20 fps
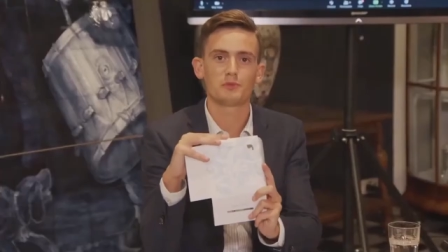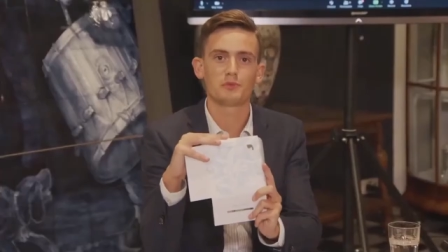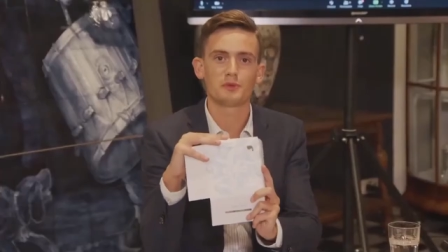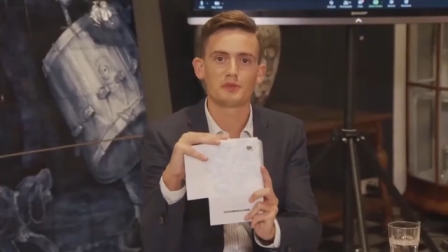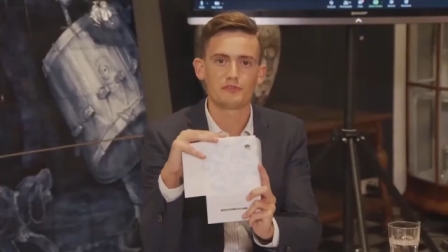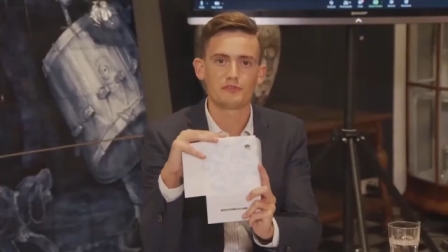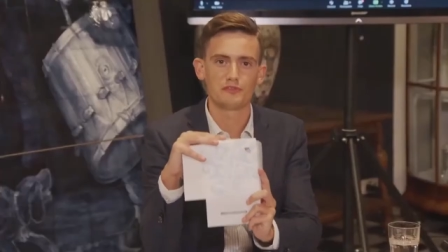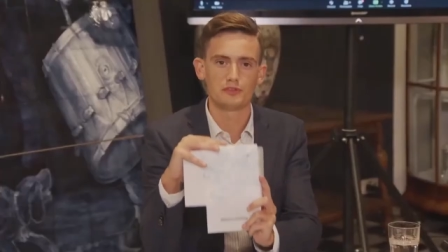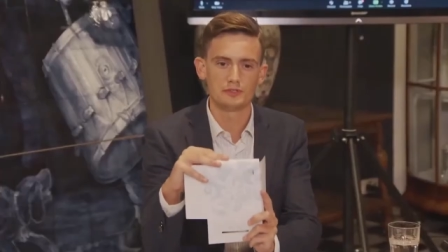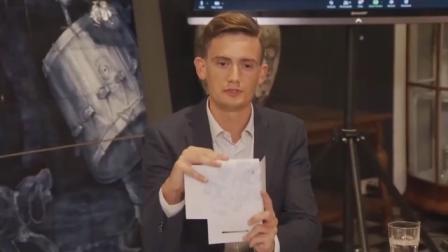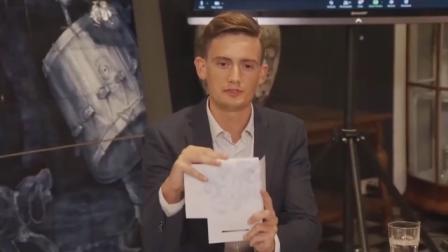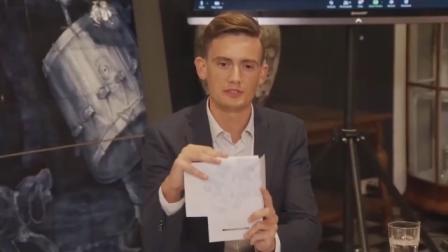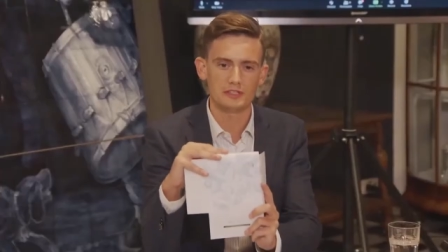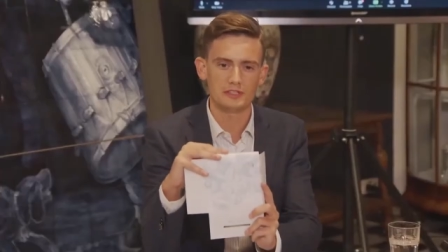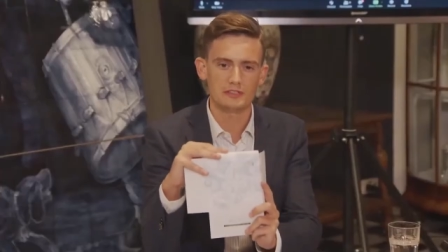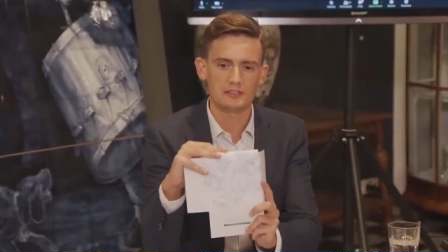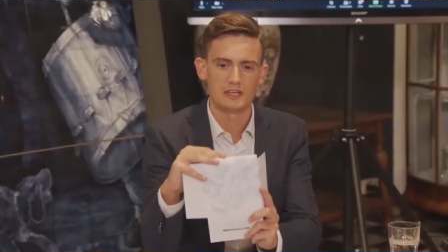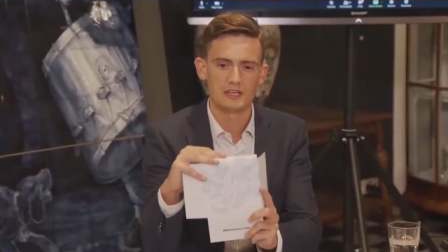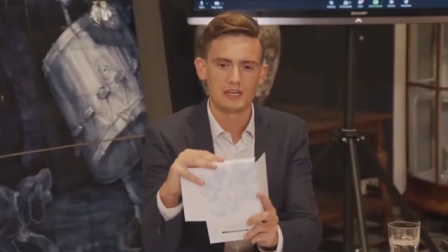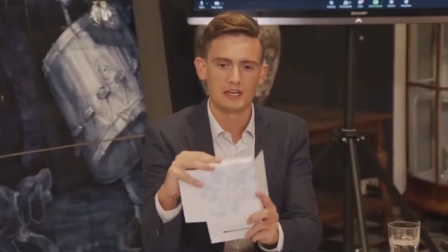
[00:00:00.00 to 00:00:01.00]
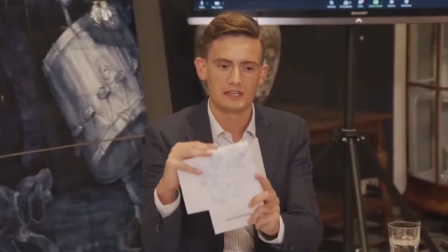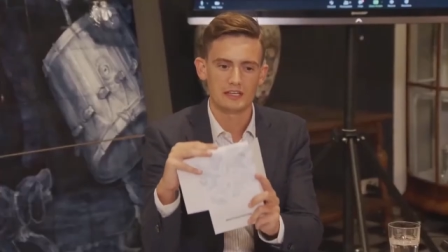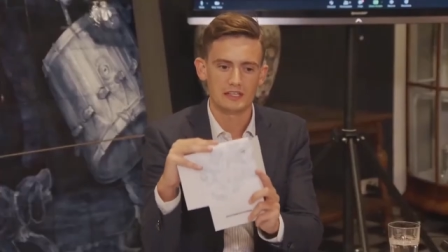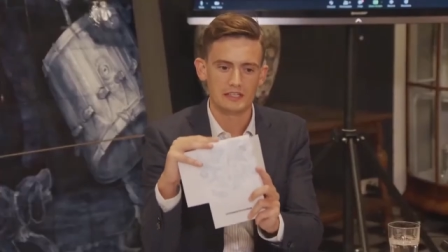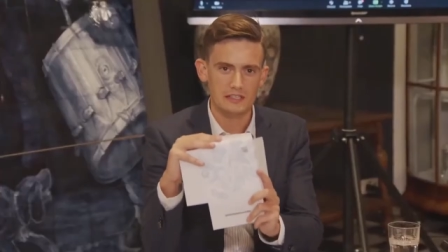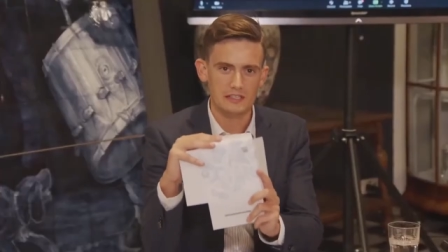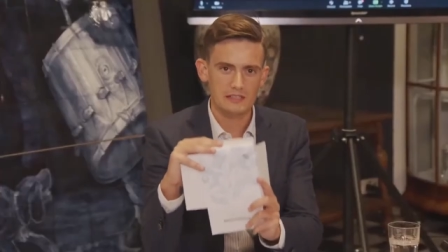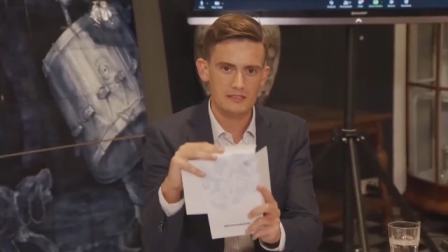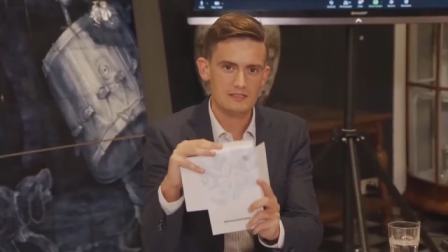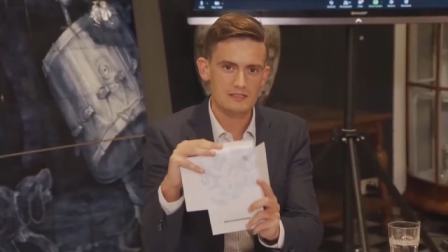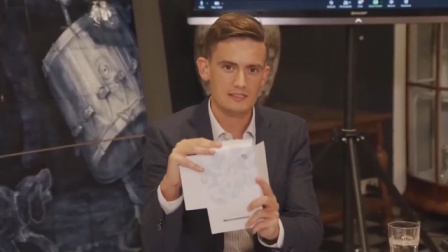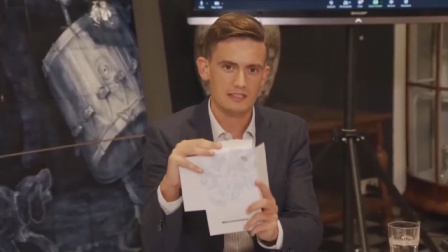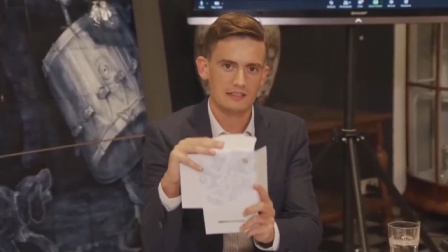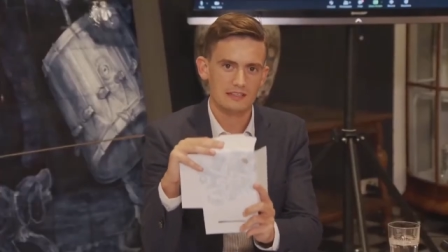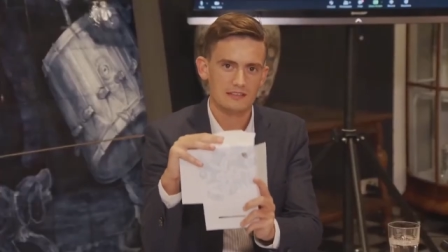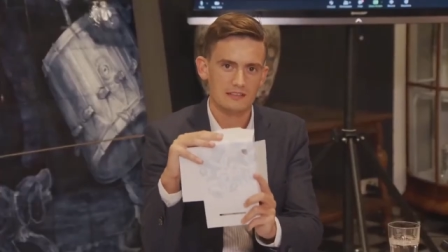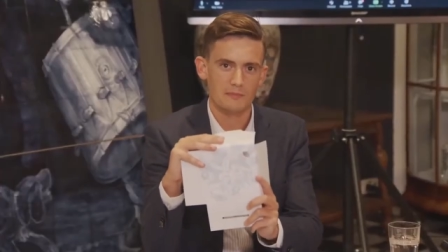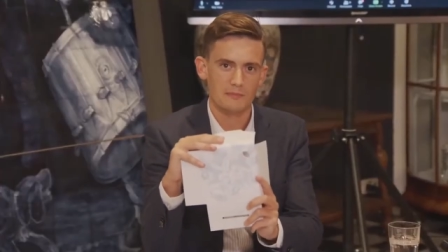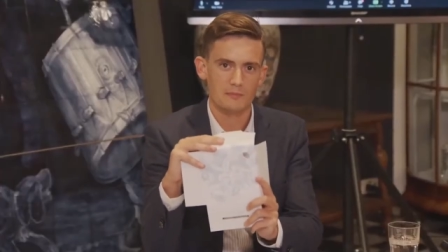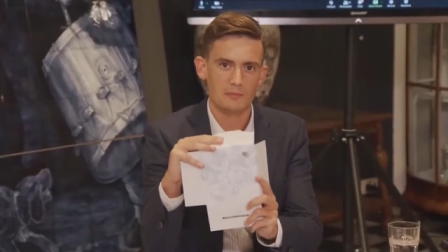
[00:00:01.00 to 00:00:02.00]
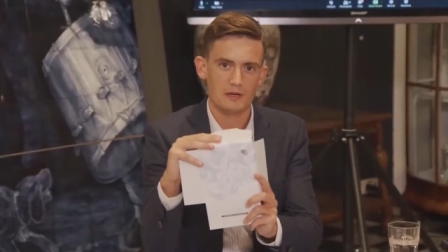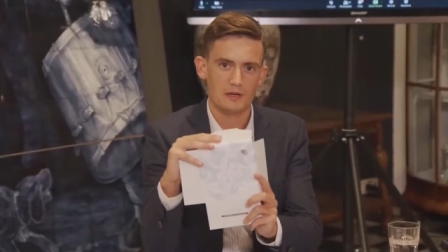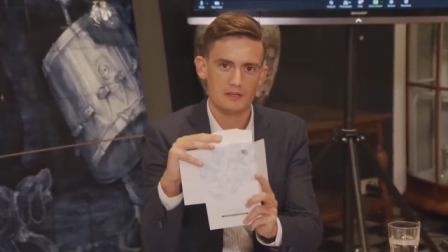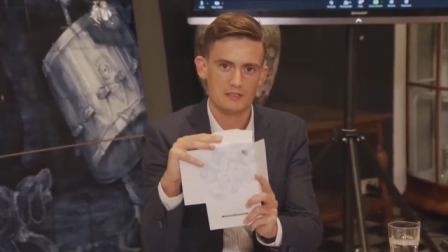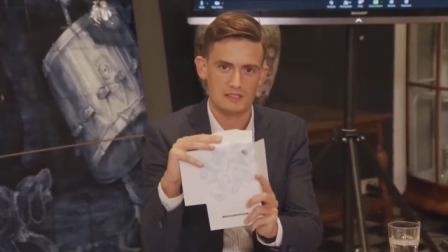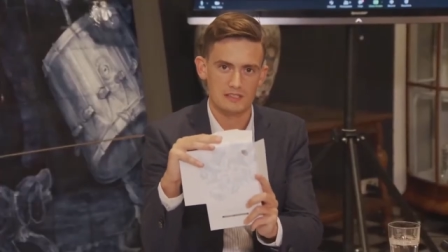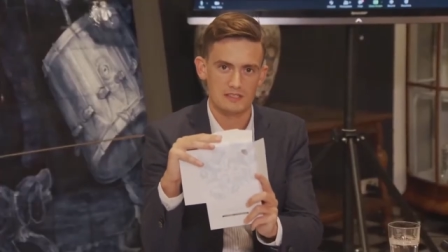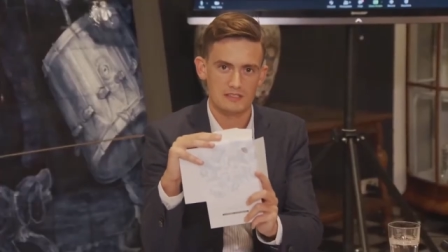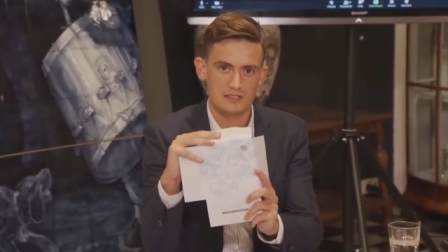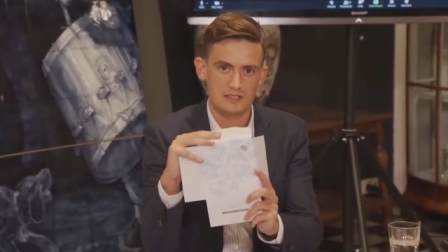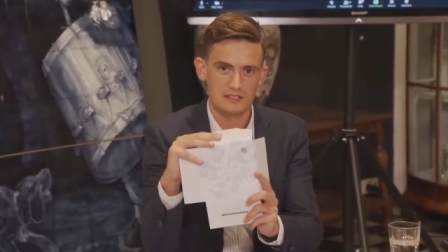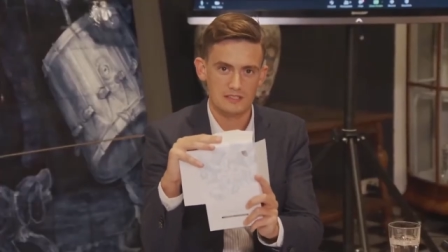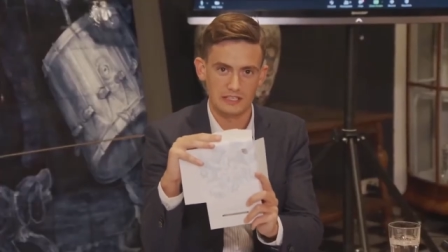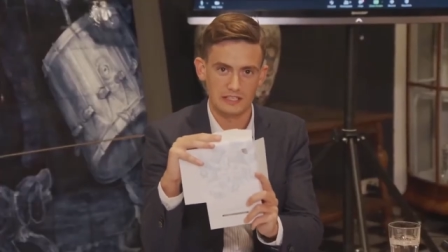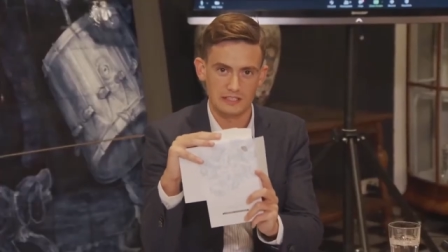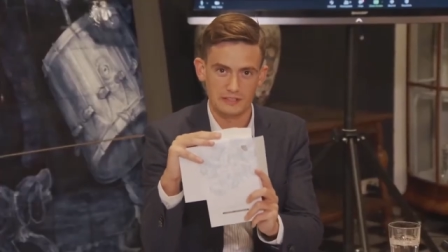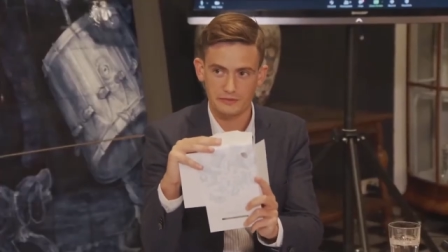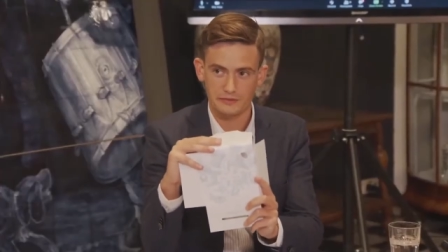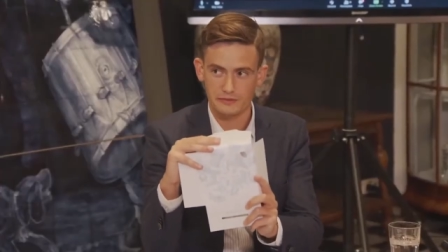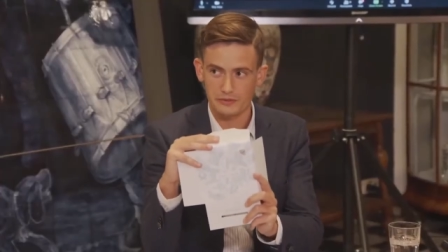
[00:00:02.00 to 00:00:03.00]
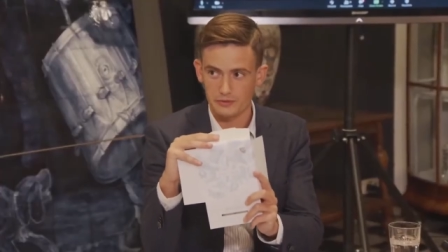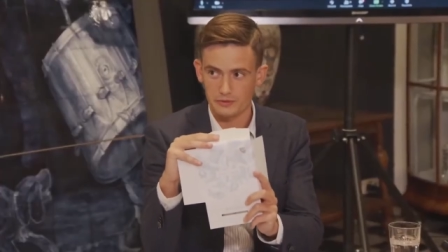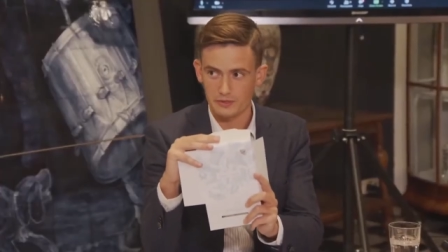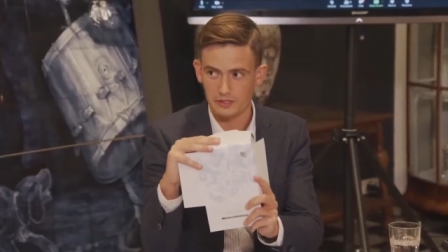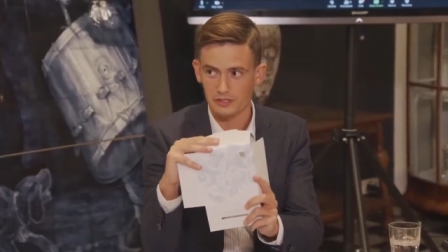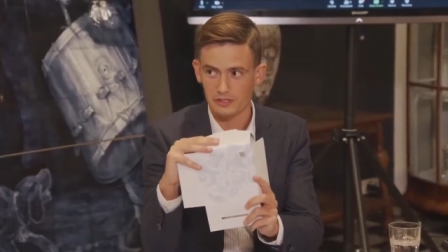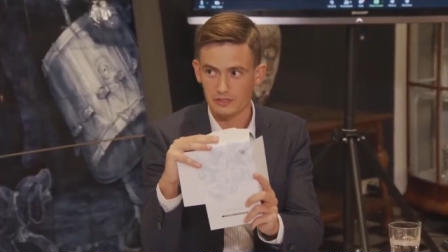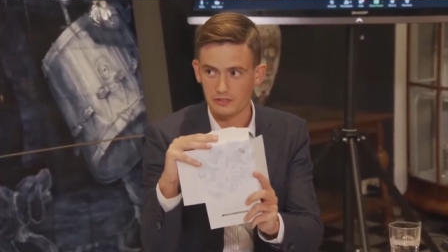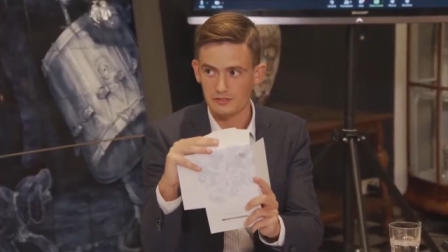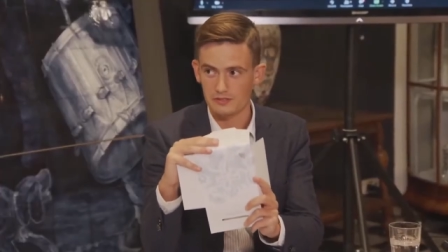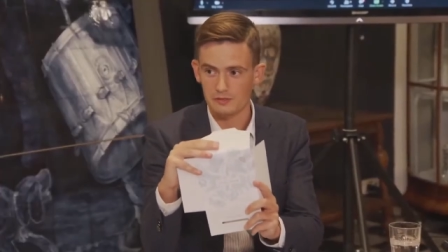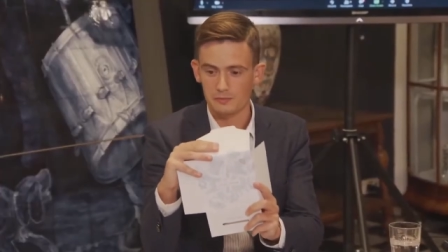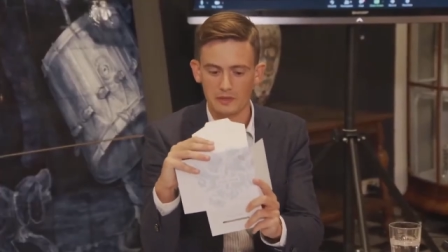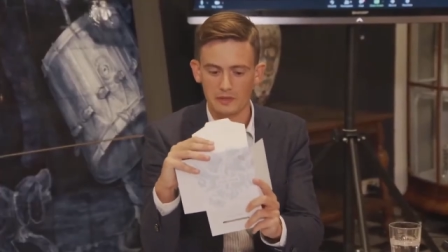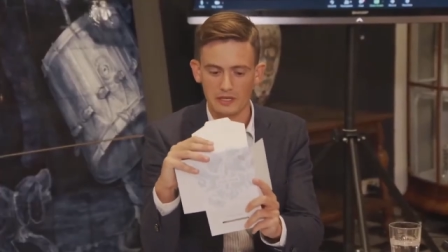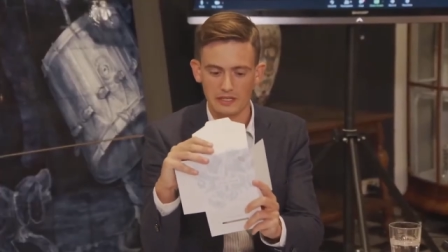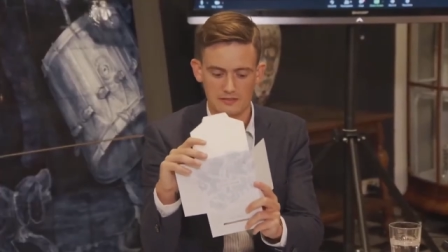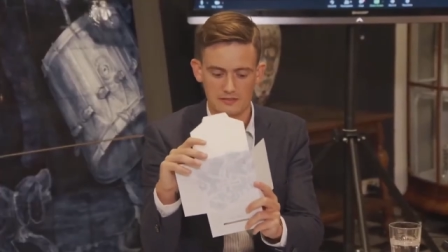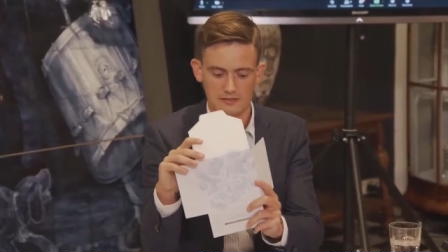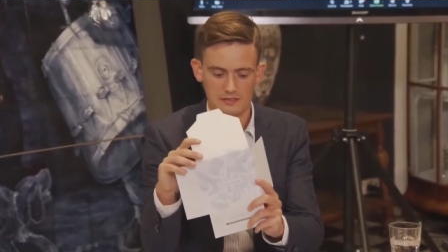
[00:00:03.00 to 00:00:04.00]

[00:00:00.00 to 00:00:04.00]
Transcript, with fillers: be folded. Inside that box is the tile you are going to paint.